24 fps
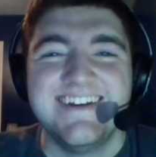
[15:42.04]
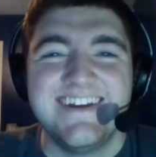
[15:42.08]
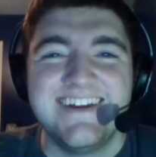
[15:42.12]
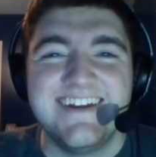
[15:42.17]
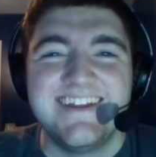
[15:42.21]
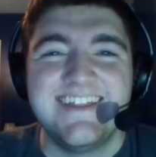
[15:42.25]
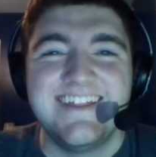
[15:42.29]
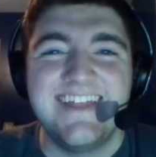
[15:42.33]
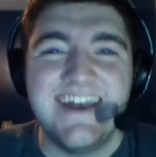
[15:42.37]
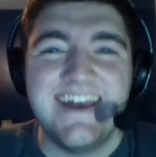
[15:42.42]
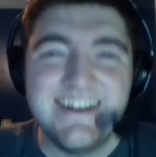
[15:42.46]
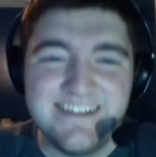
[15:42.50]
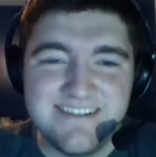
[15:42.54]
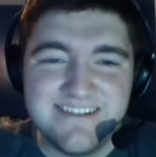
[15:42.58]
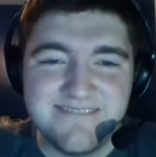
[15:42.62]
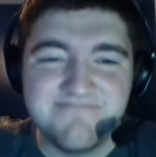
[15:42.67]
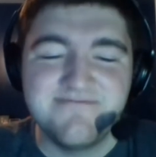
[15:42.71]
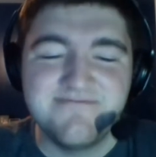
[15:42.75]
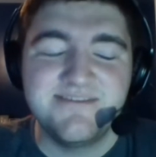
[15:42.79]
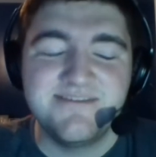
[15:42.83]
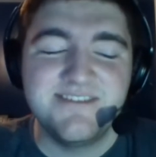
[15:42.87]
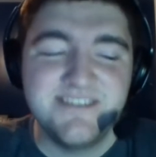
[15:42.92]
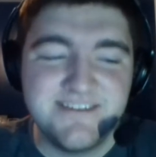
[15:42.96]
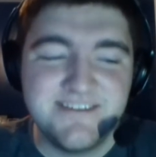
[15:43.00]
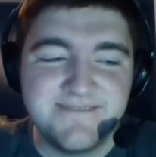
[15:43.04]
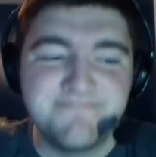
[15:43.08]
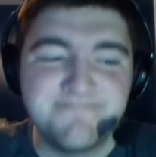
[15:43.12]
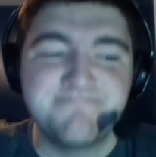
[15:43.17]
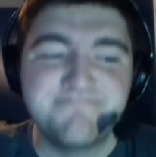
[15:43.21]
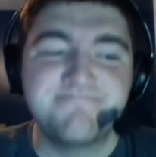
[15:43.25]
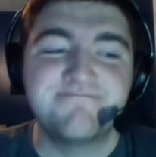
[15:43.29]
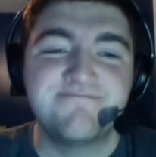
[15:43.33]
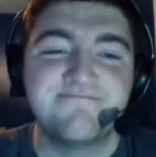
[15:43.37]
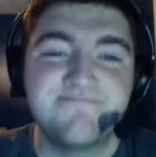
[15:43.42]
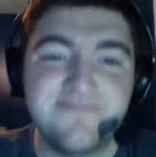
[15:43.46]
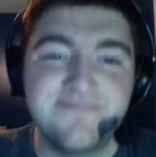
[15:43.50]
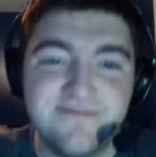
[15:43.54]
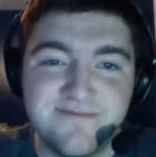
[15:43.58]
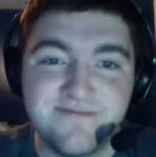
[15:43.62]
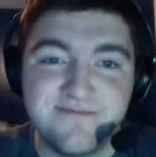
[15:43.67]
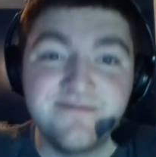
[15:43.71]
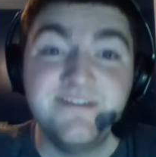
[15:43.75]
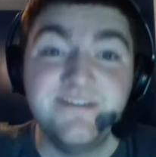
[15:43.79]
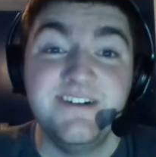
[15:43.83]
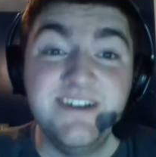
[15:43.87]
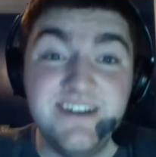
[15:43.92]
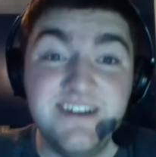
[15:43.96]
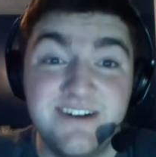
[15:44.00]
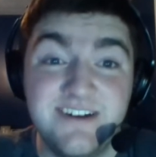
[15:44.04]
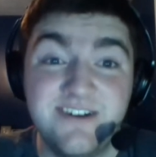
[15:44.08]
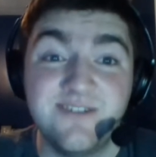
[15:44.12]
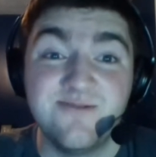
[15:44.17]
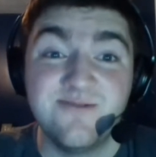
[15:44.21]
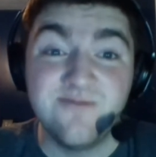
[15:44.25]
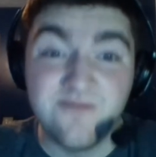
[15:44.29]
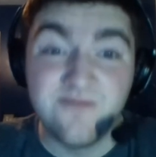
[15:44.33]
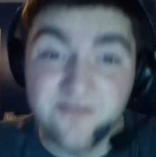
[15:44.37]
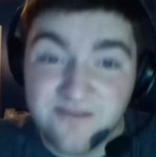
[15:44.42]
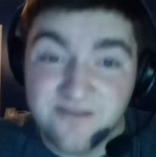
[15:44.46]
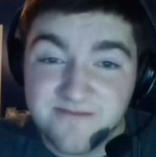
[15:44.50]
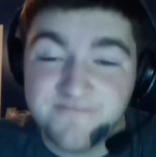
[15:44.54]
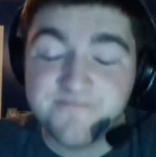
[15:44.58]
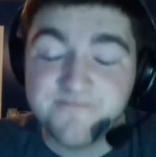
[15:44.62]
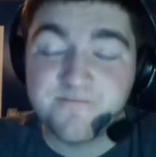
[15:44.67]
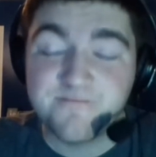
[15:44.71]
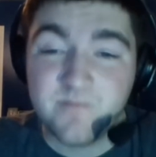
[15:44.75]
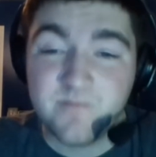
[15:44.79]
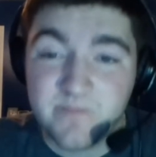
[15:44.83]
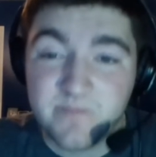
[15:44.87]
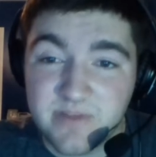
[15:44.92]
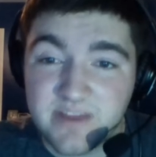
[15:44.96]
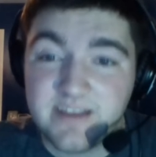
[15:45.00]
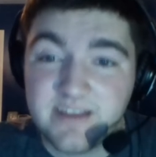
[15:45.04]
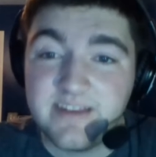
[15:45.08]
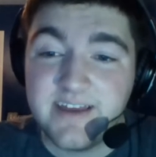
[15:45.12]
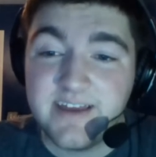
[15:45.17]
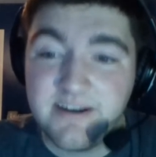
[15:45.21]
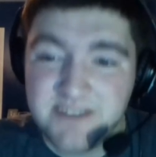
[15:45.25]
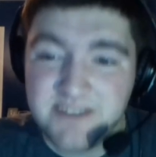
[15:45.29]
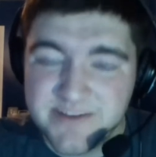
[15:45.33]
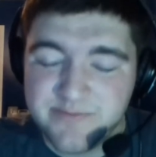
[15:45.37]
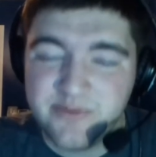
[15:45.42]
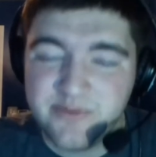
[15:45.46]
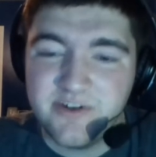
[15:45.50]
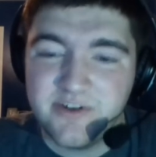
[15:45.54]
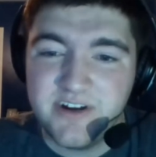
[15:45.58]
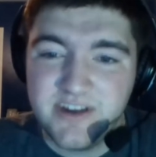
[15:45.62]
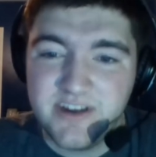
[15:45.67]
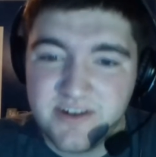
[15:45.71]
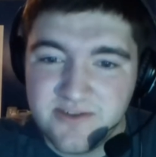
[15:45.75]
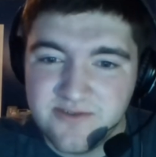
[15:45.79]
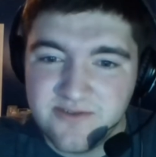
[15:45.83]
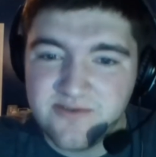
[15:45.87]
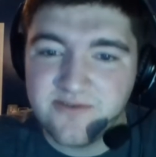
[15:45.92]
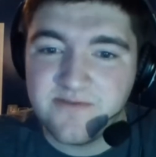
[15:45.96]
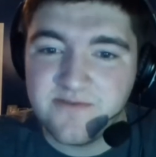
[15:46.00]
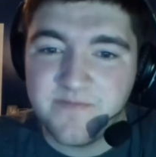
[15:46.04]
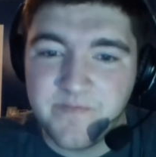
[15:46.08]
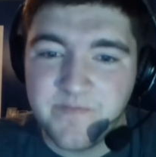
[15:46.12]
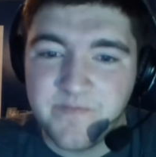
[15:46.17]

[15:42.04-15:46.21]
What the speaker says: That was pretty cool. That was pretty cool.